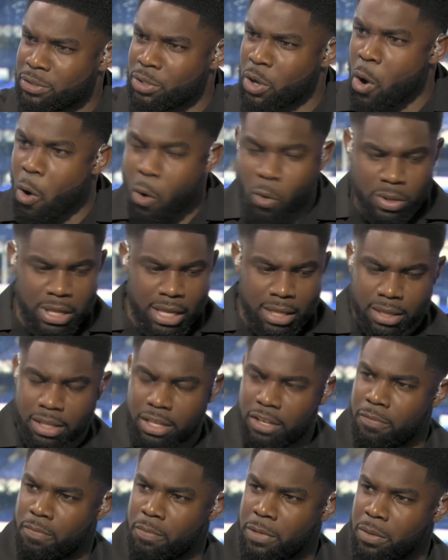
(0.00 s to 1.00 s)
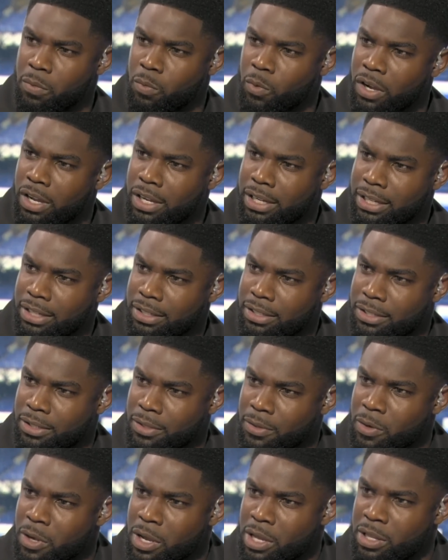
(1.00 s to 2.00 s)
So all that they've been working
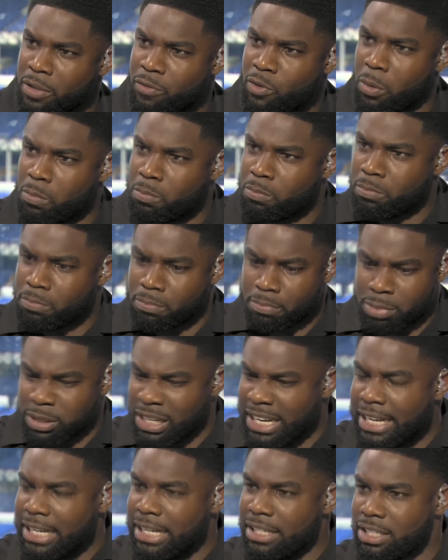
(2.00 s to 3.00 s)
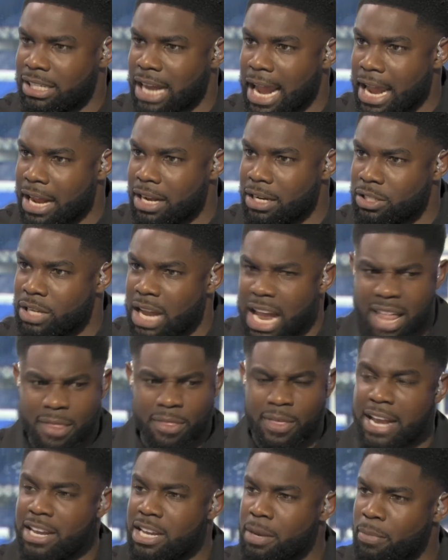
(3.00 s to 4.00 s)
to, they've completely changed.
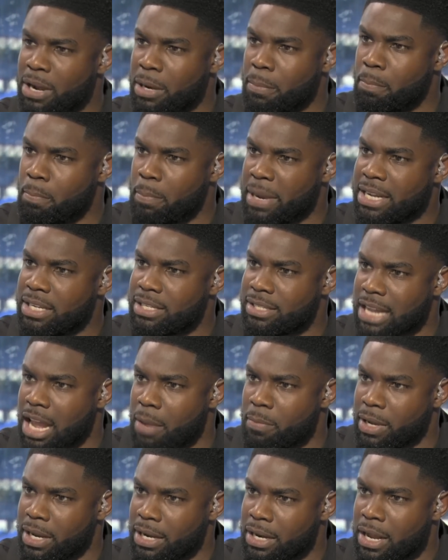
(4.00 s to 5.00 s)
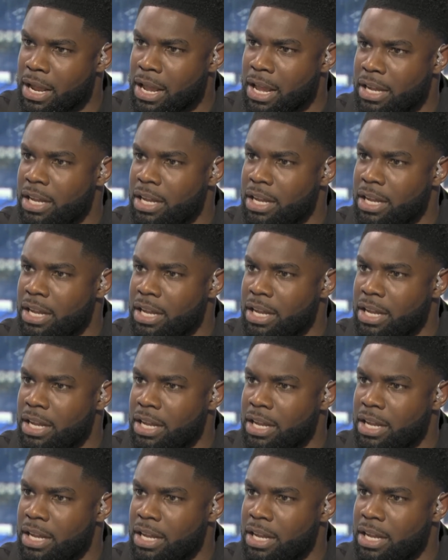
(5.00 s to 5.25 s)
And then you bring Big Sam in.